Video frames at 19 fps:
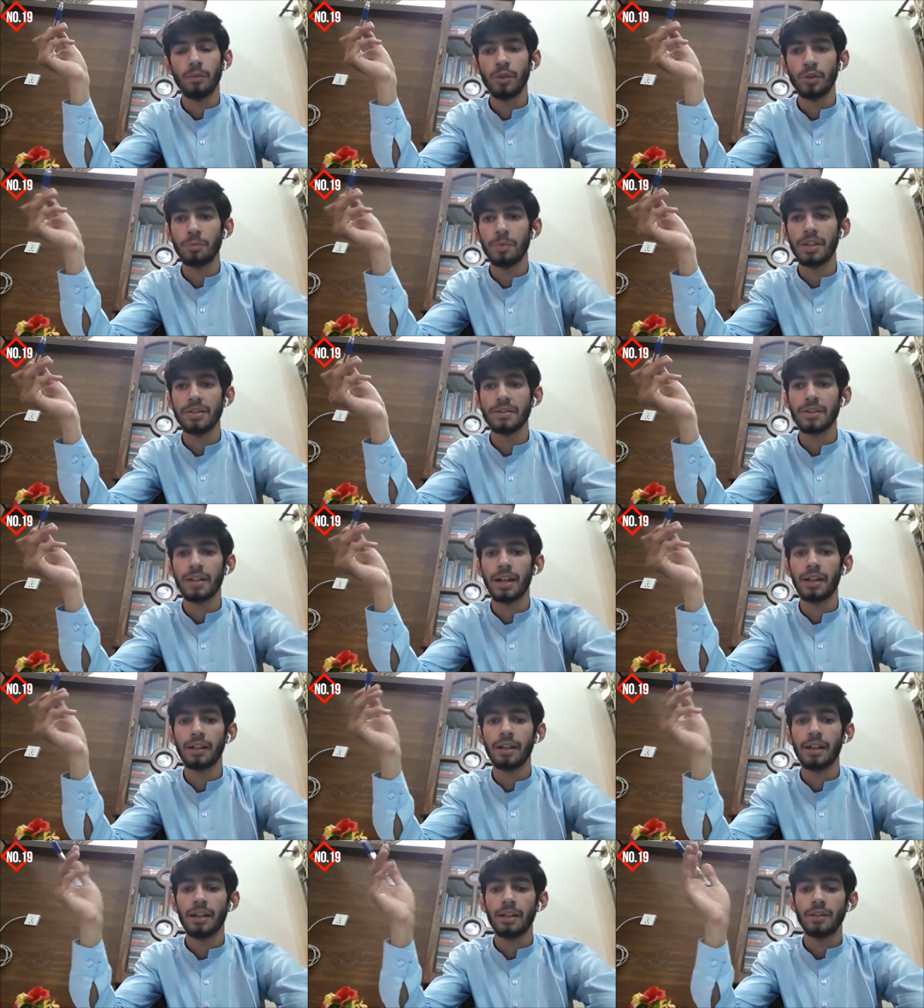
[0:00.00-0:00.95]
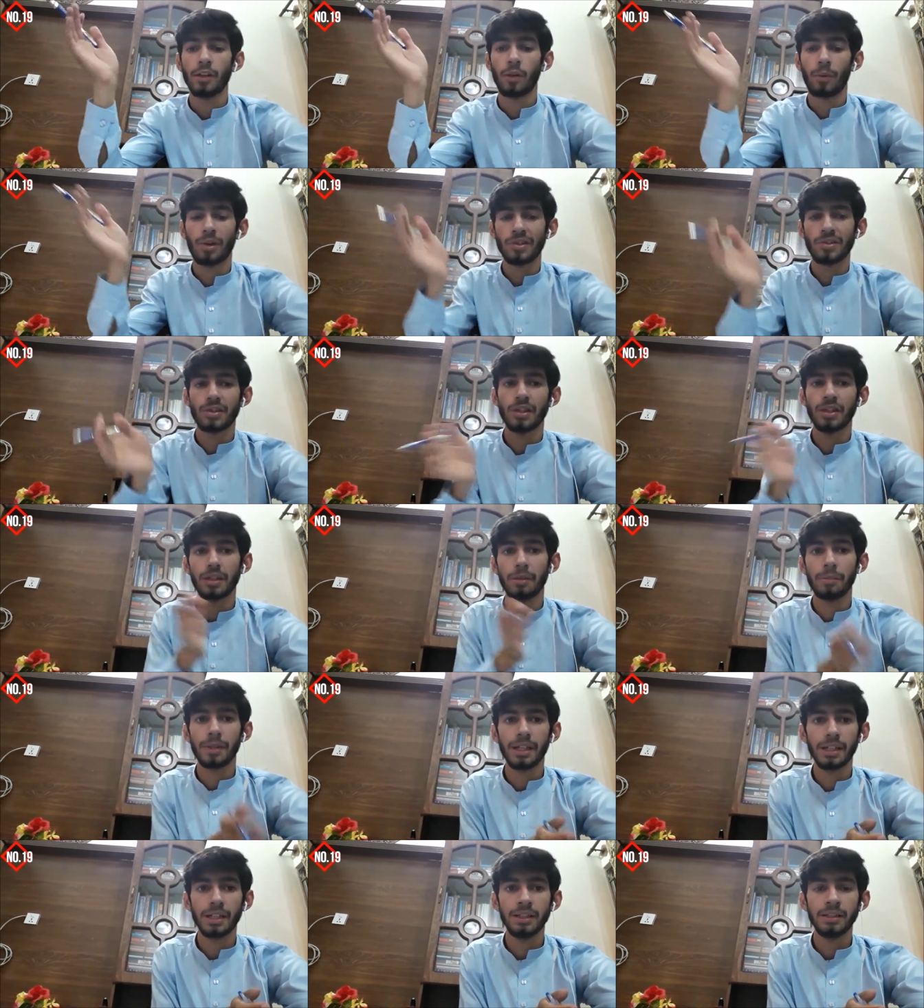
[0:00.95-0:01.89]
which means that the question in the
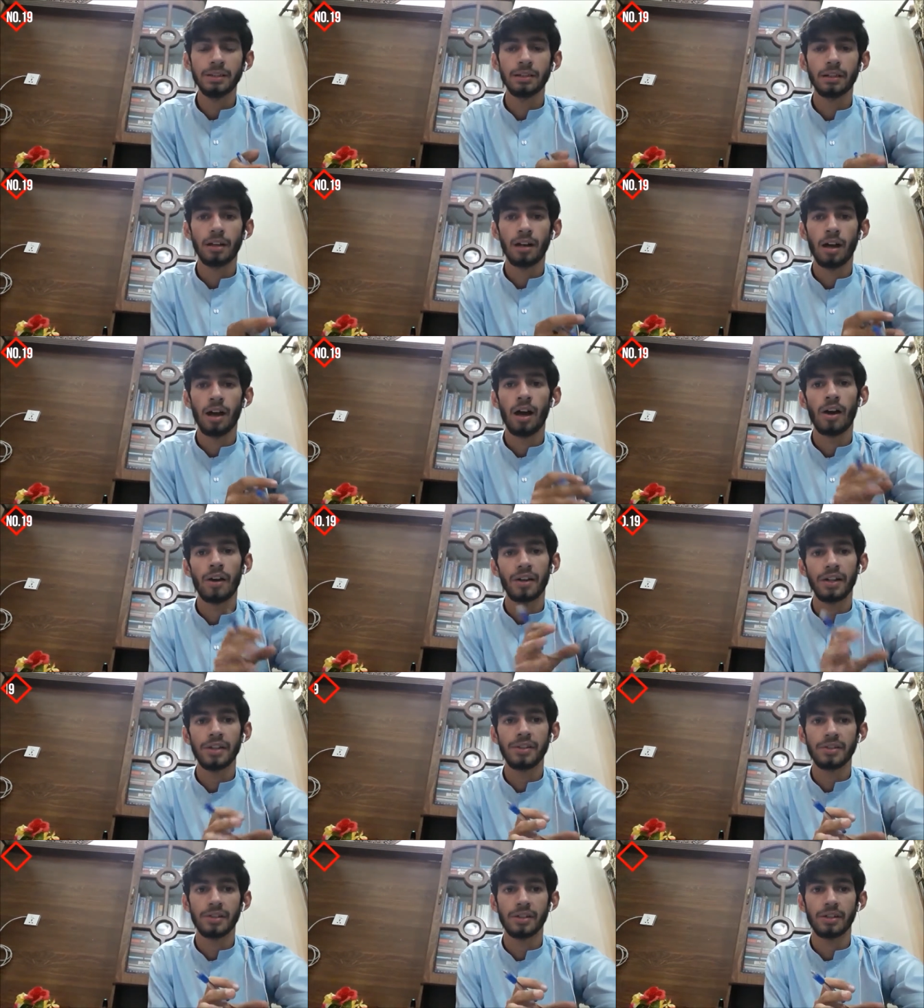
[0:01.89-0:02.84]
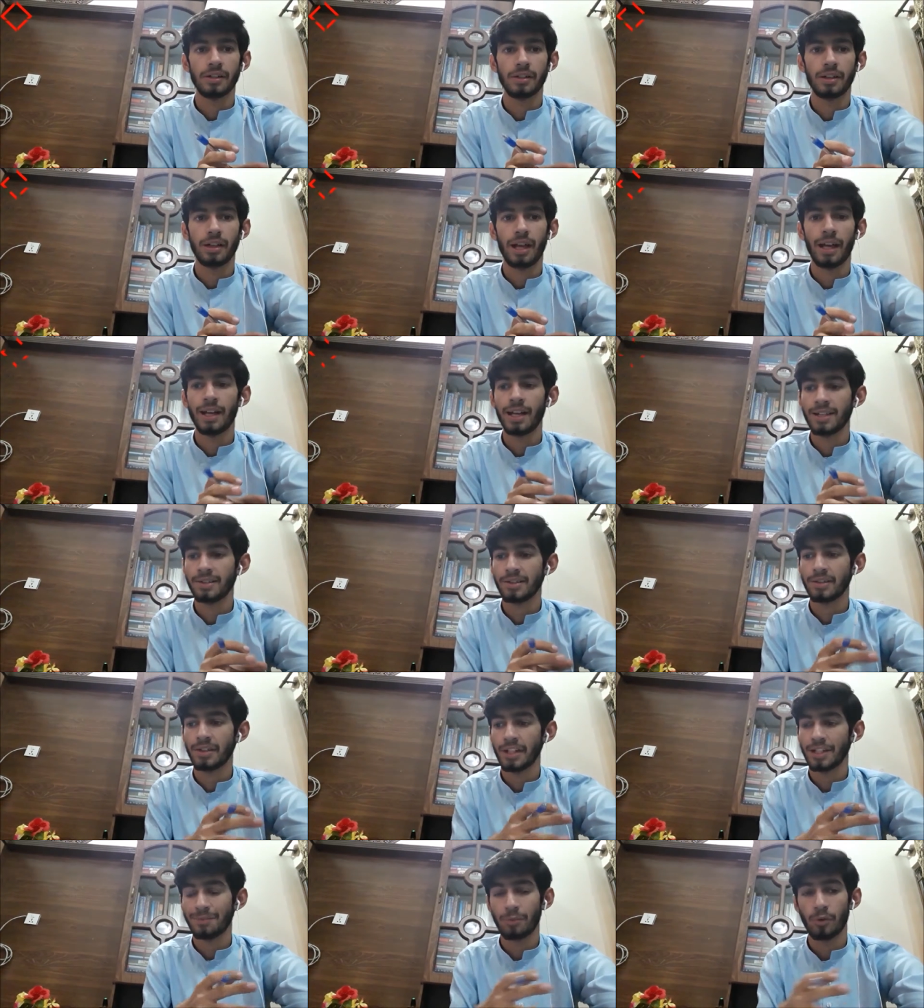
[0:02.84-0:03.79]
beginning are easier, and as the
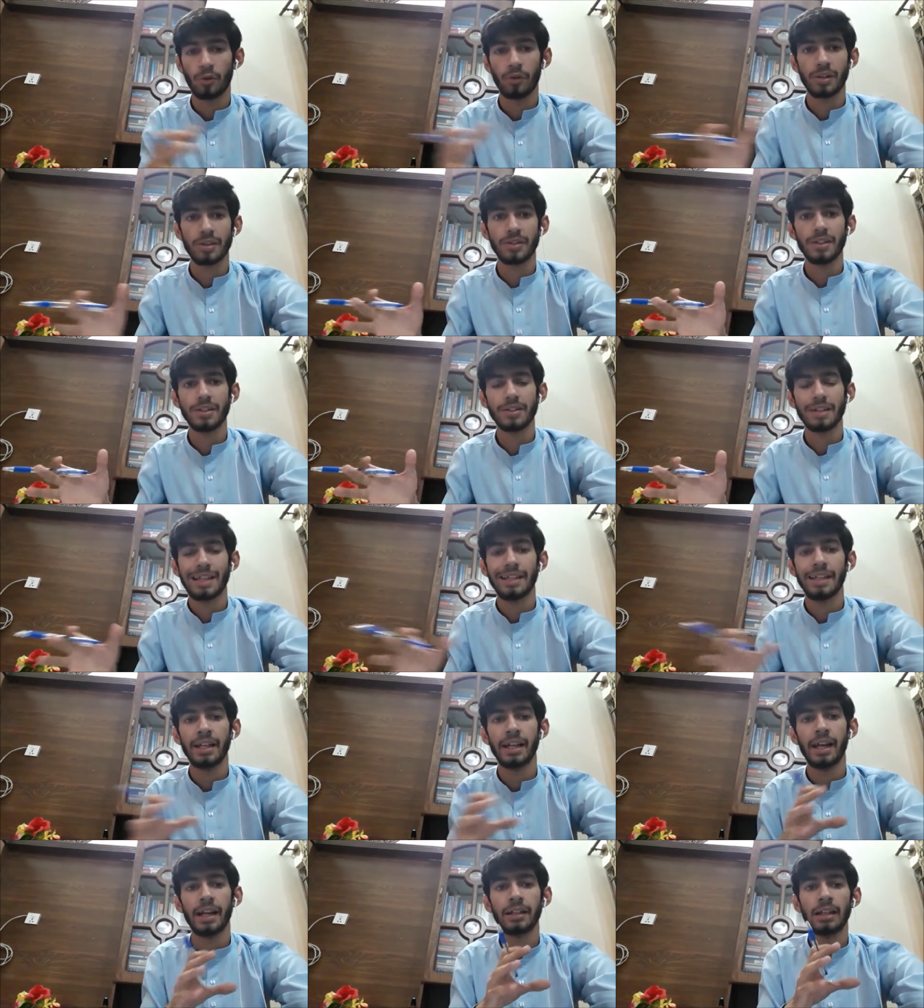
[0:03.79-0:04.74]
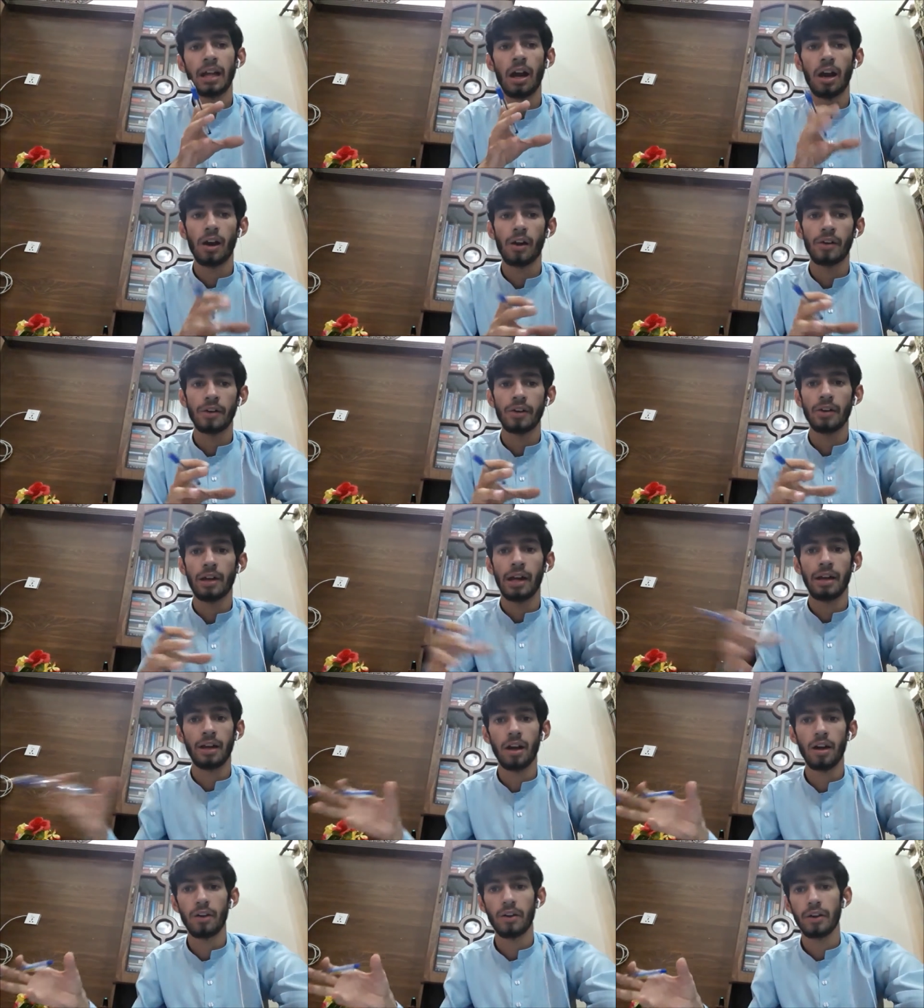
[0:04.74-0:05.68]
test progresses, they get harder
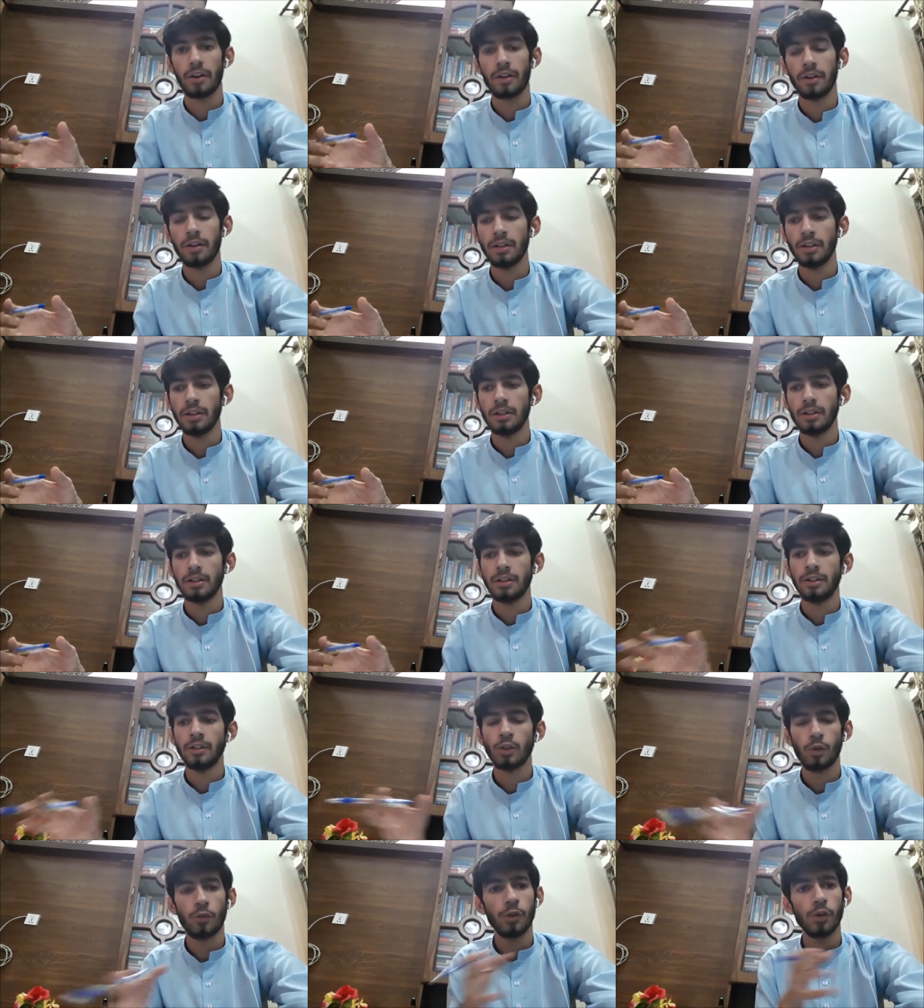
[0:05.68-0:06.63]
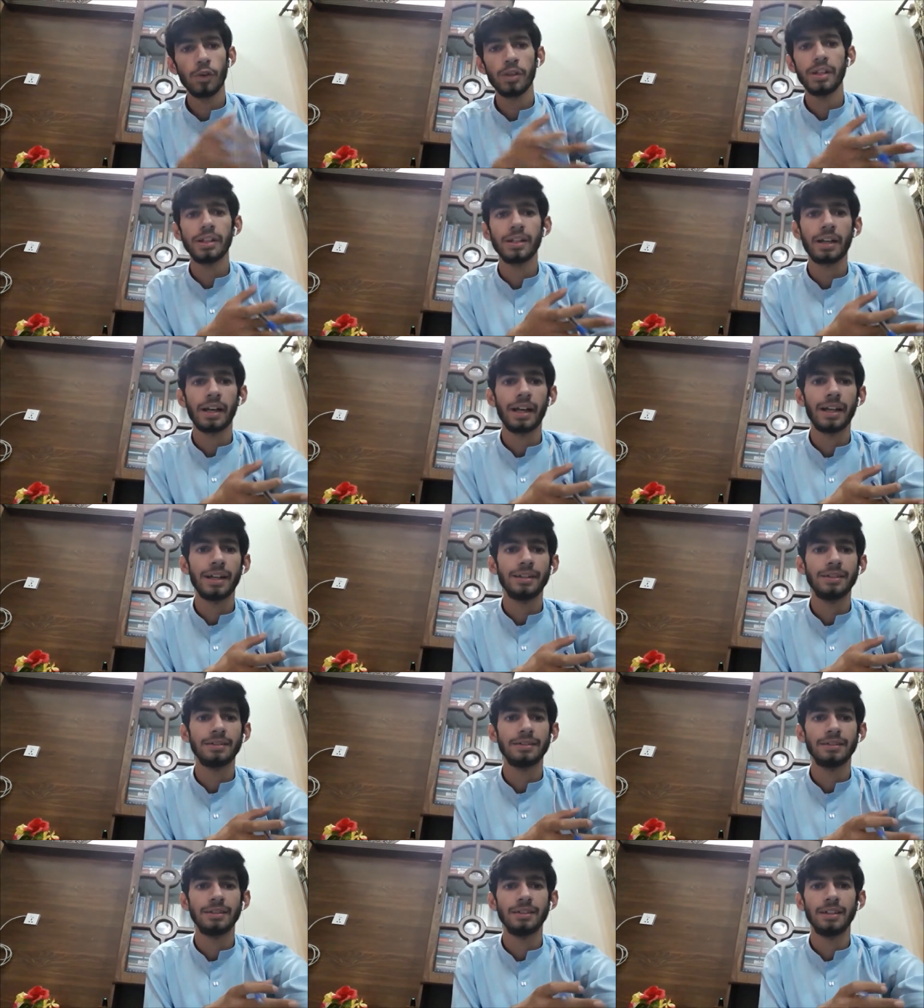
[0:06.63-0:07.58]
and harder. TOEFL on the other
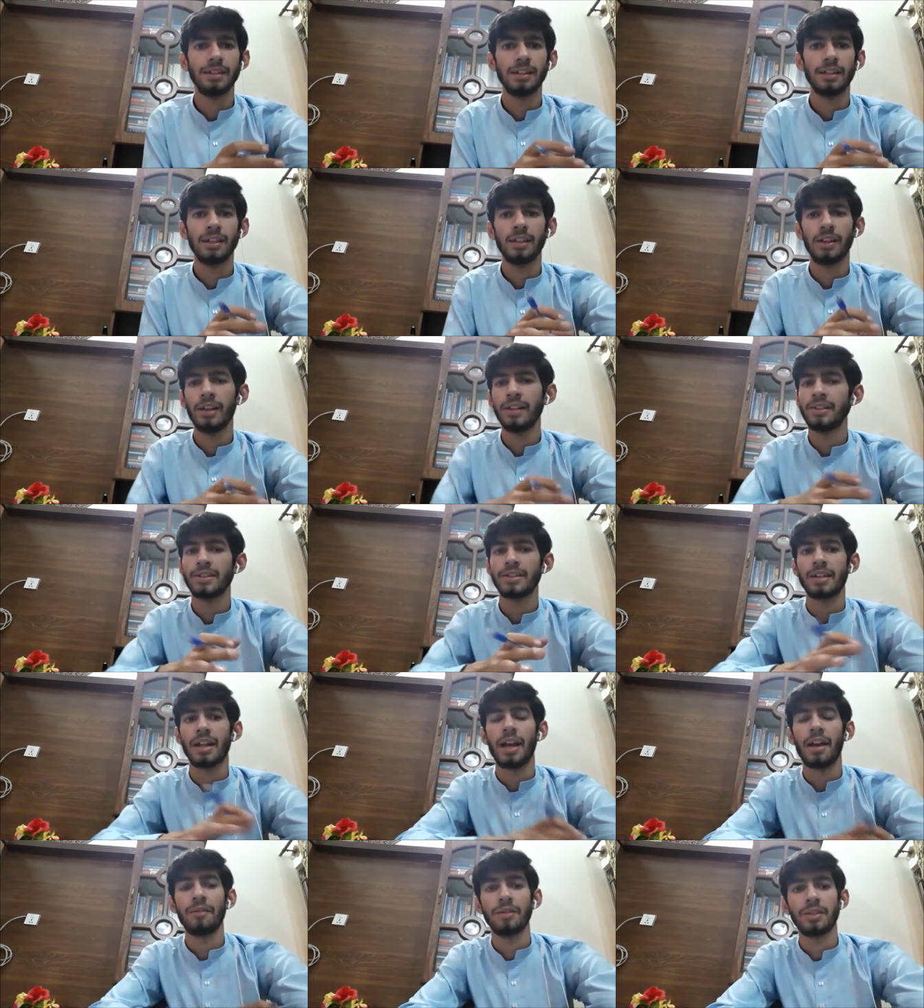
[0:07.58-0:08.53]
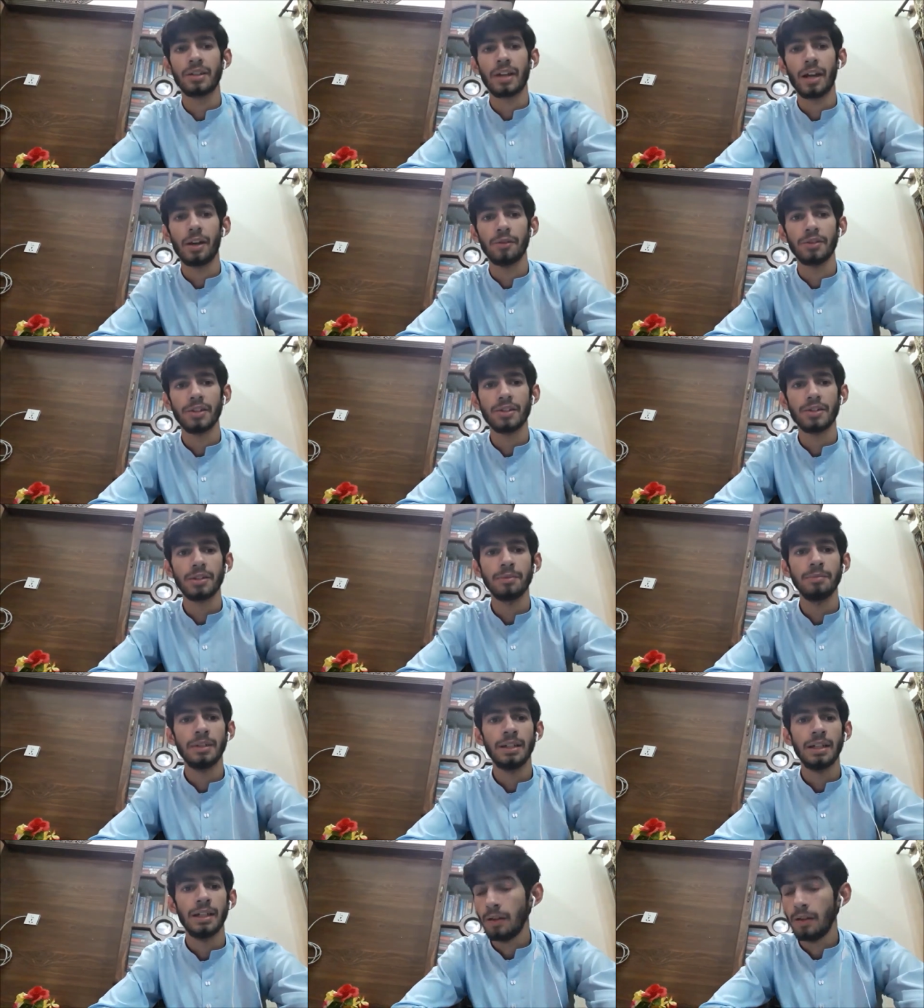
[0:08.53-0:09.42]
hand, uh, it doesn't have this kind of system.